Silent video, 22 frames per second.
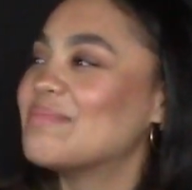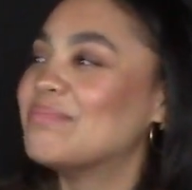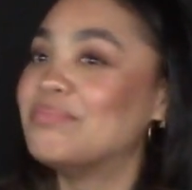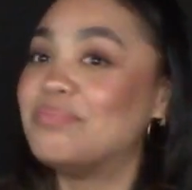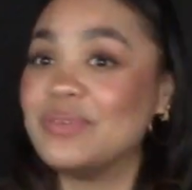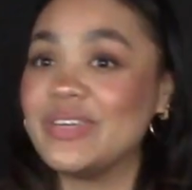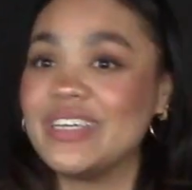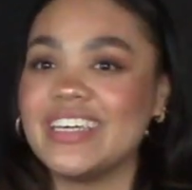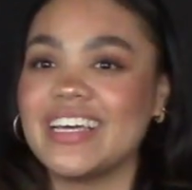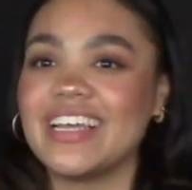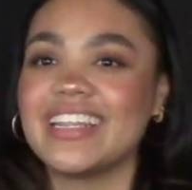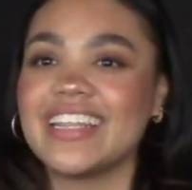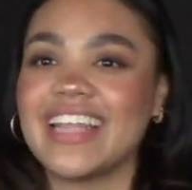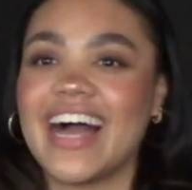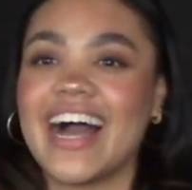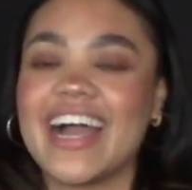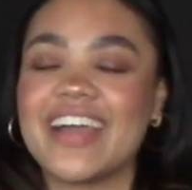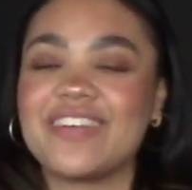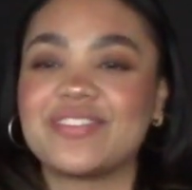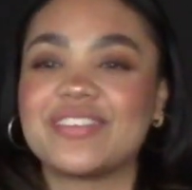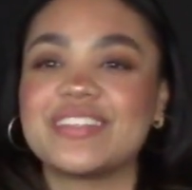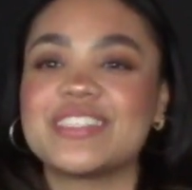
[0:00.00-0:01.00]
be
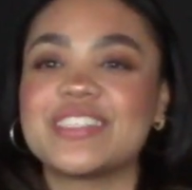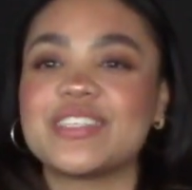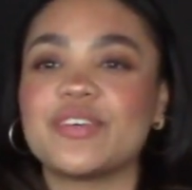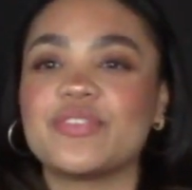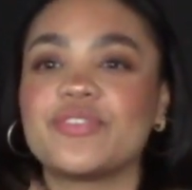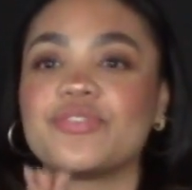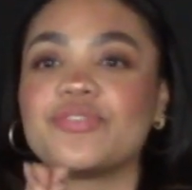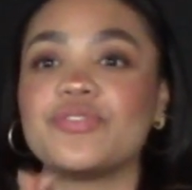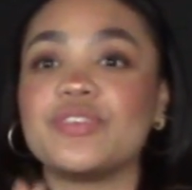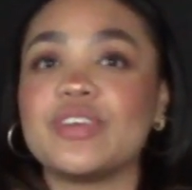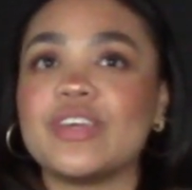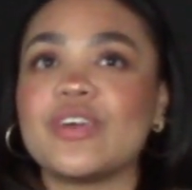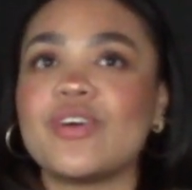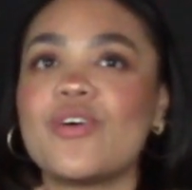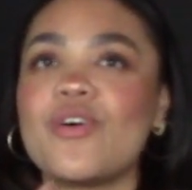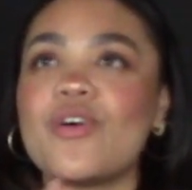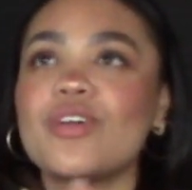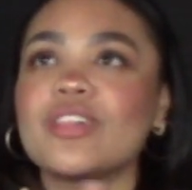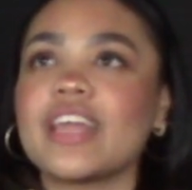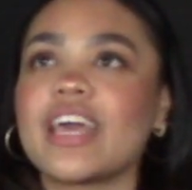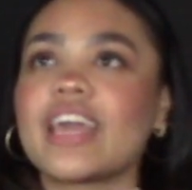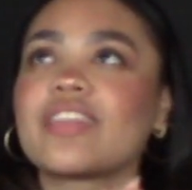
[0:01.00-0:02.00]
alive, is to
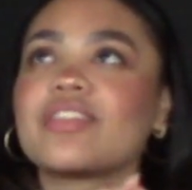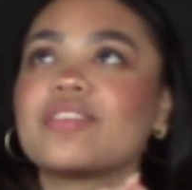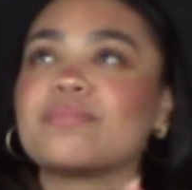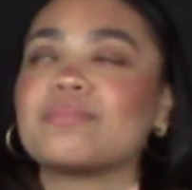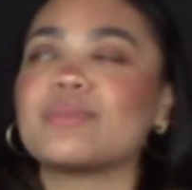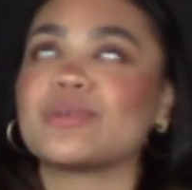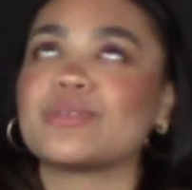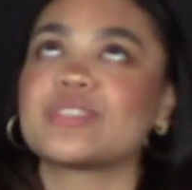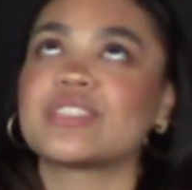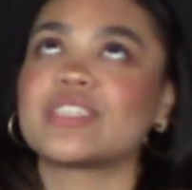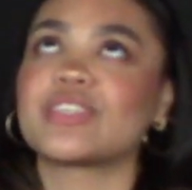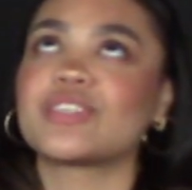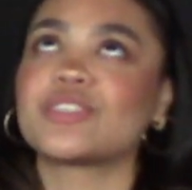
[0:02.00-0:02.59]
feel like the most